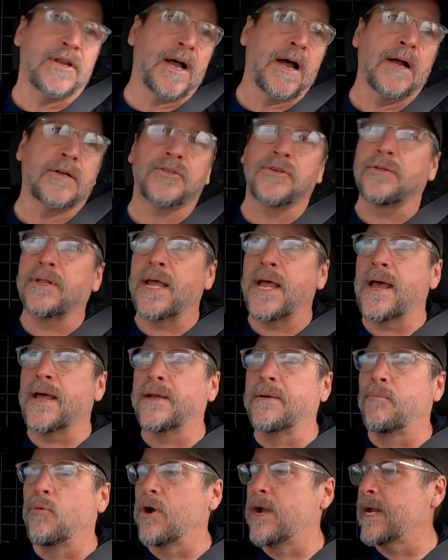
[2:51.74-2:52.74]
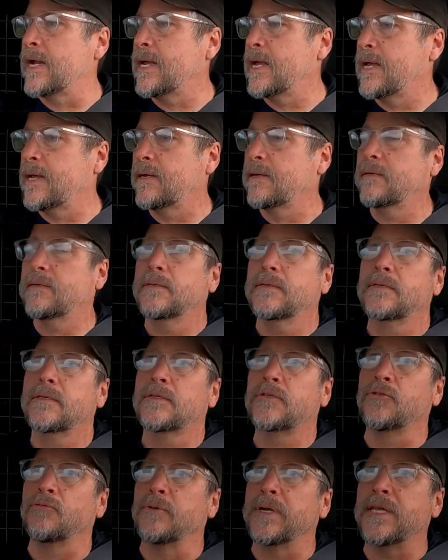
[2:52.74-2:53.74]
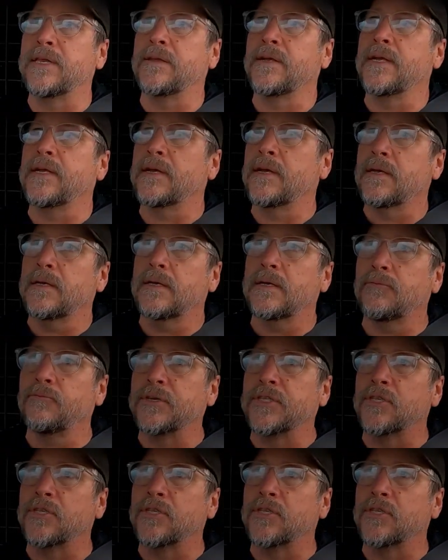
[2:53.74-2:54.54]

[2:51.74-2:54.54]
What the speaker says: for the doctor they had to bring in to read the